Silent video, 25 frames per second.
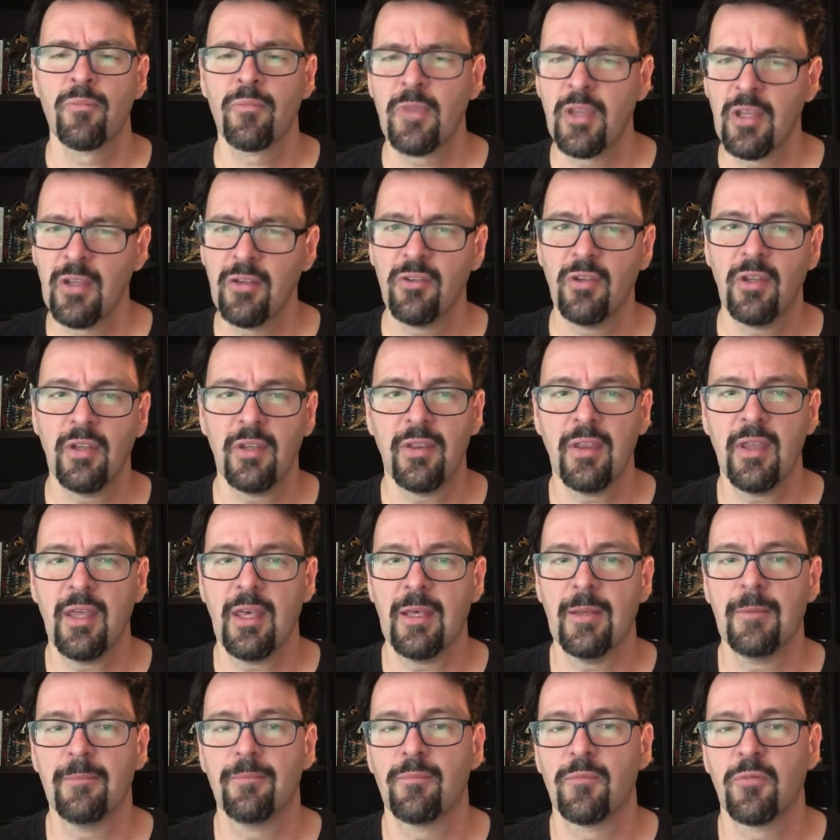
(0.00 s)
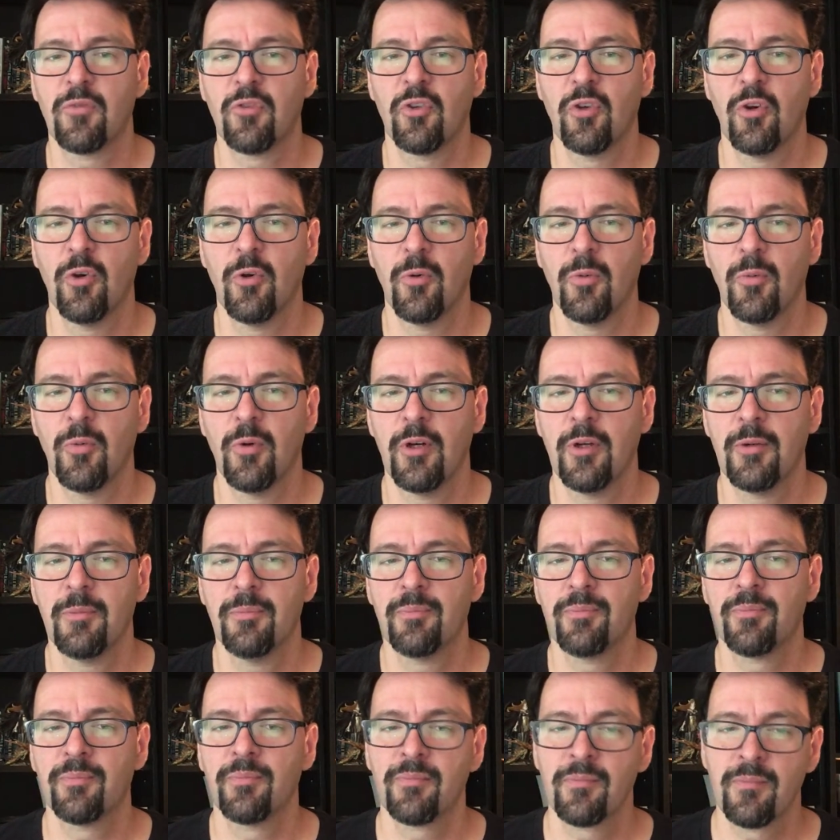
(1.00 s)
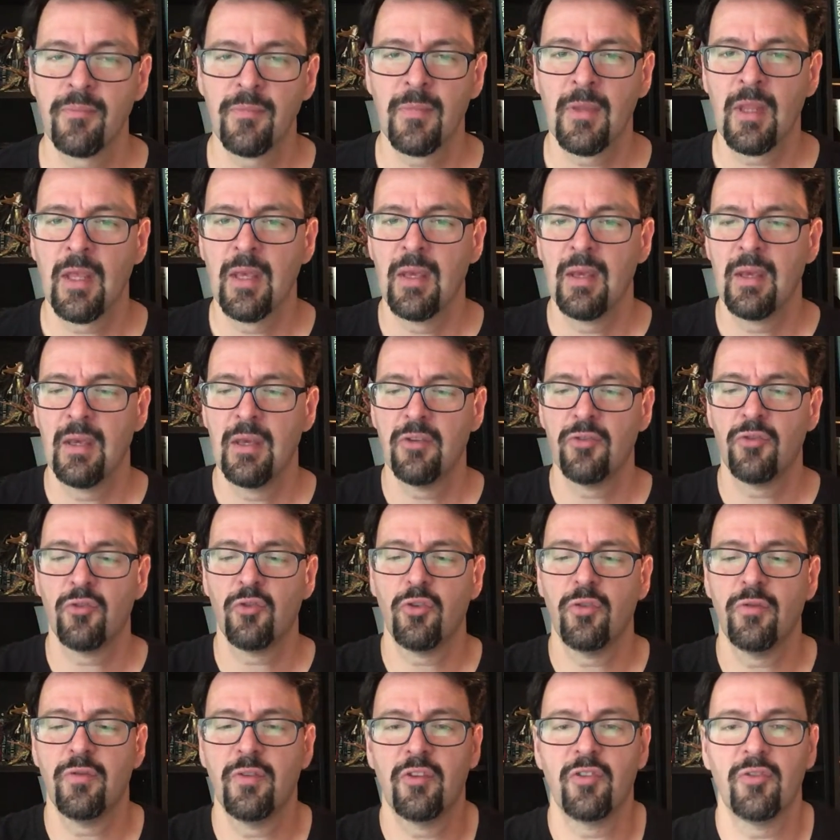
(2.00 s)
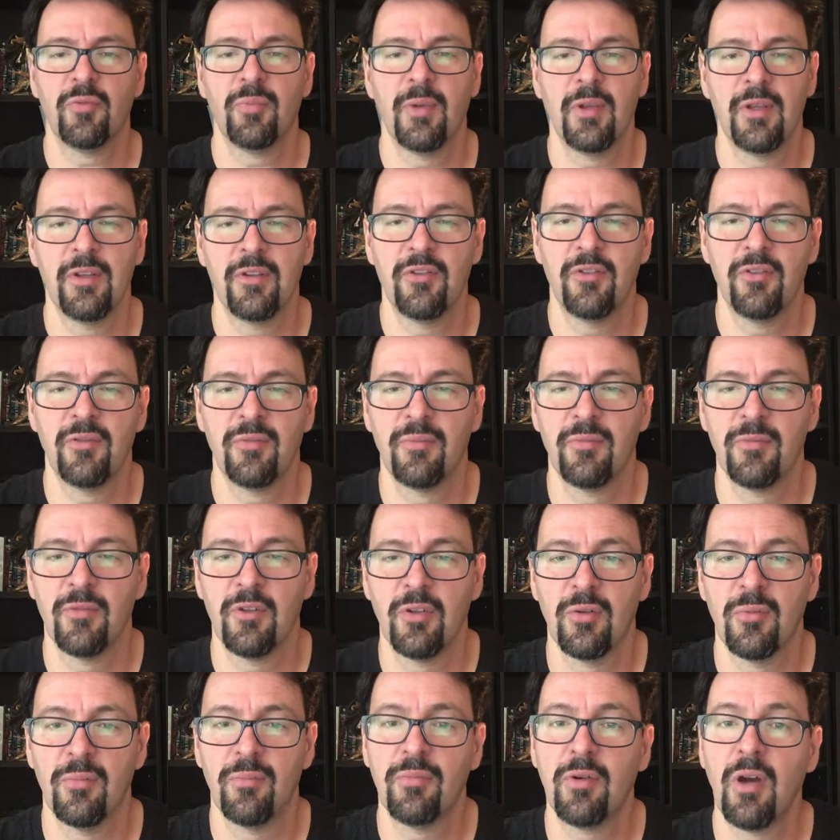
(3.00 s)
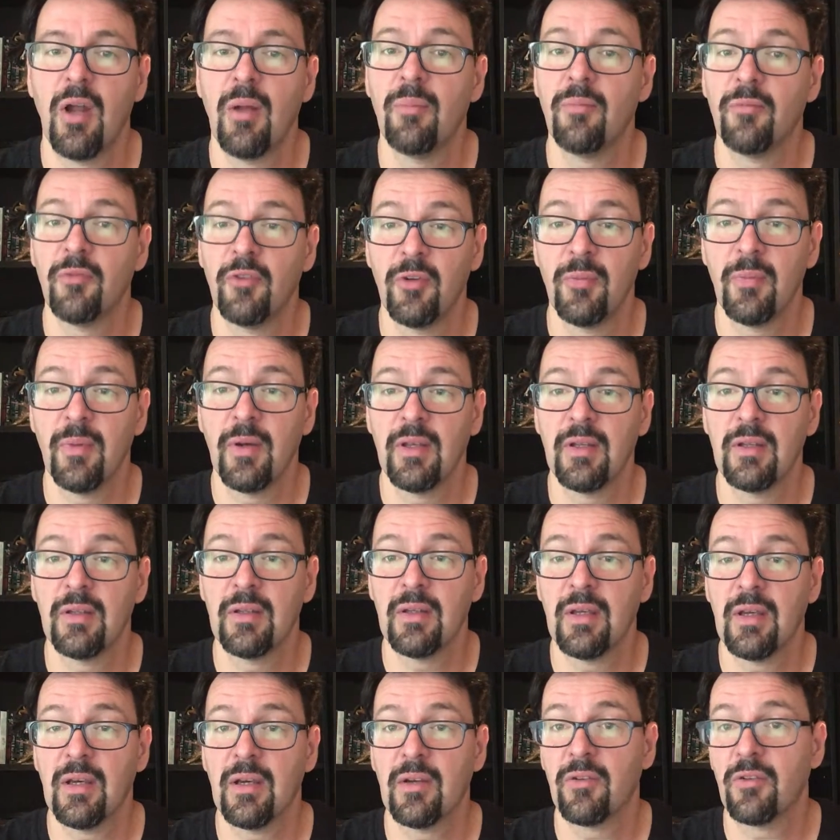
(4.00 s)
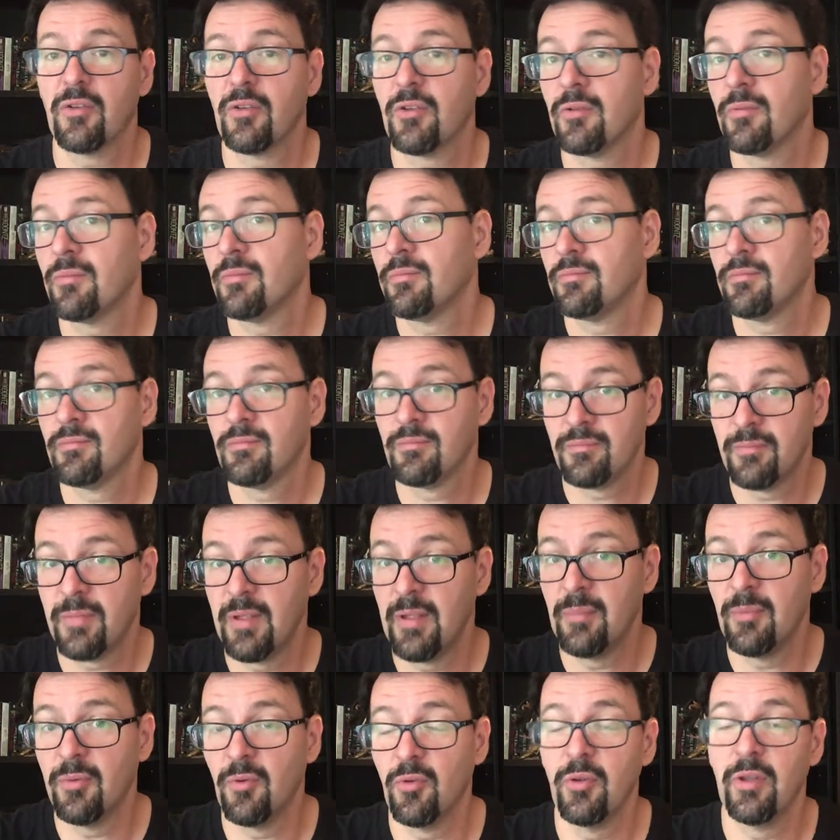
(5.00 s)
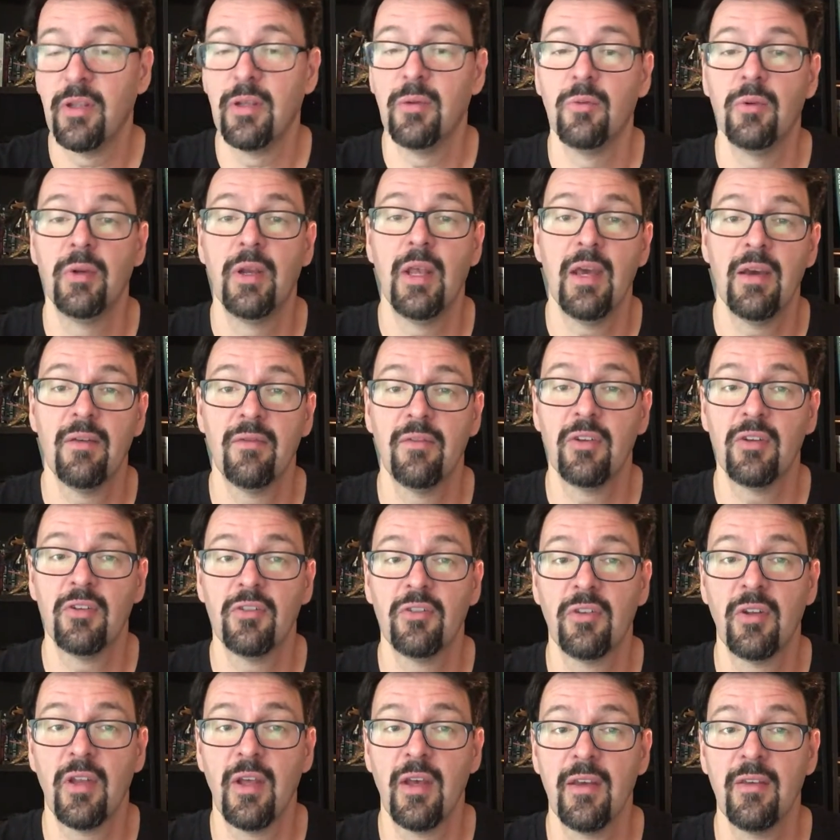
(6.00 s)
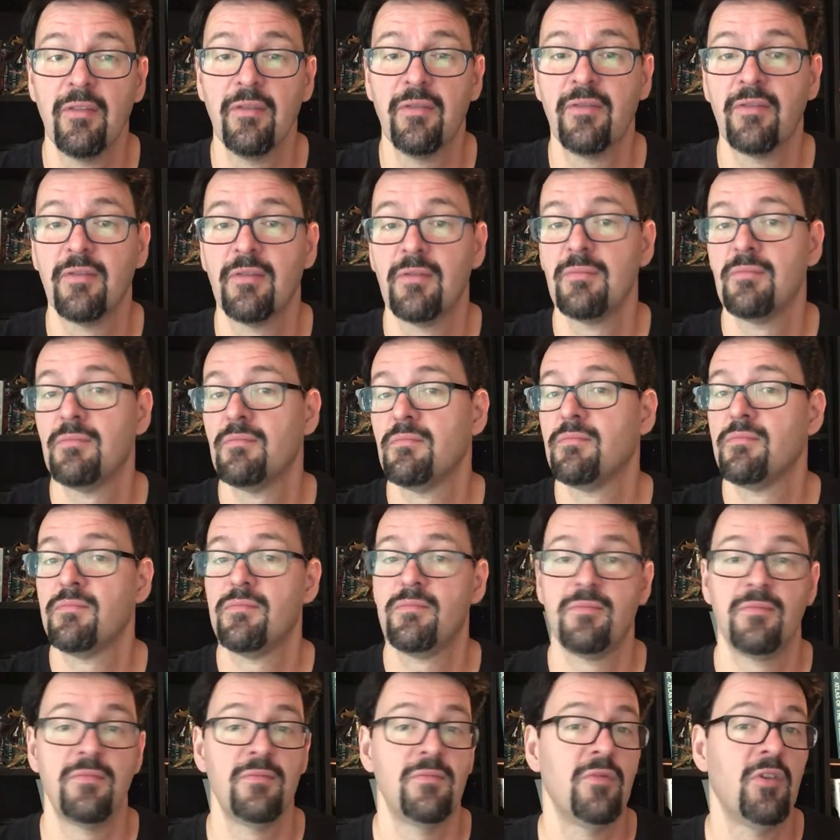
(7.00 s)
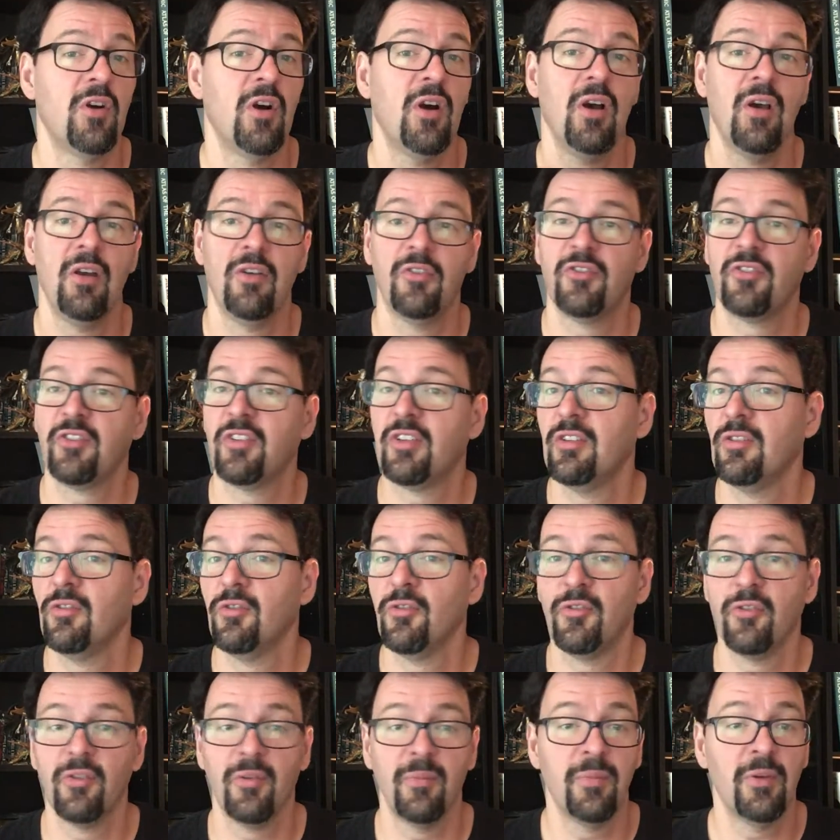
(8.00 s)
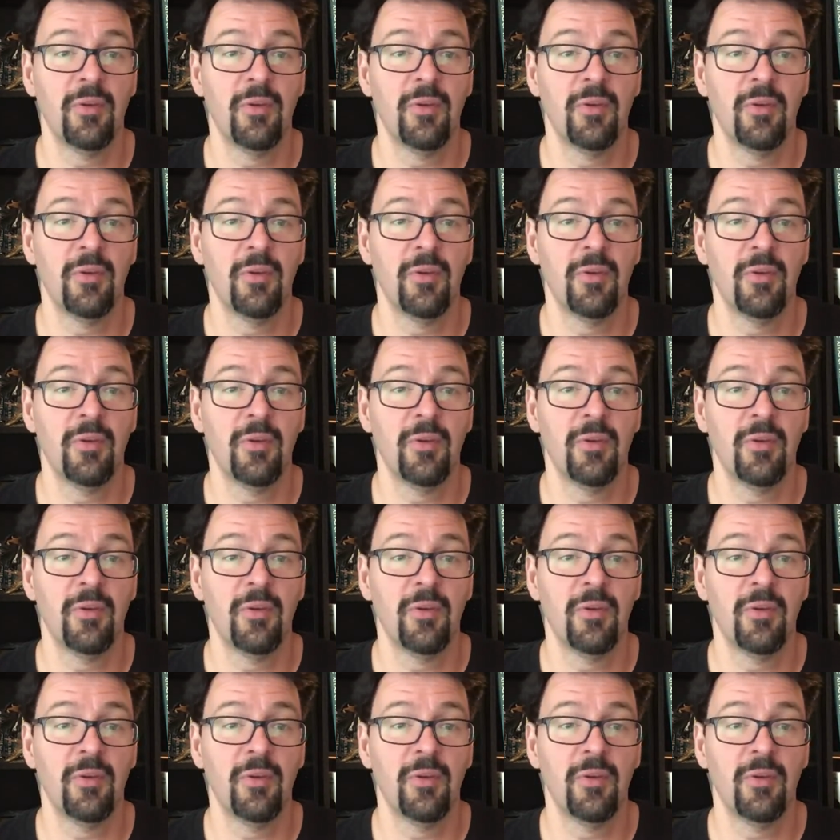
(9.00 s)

Things like that. So it sort of explains, problems he might encounter, people he would have in his life, skills and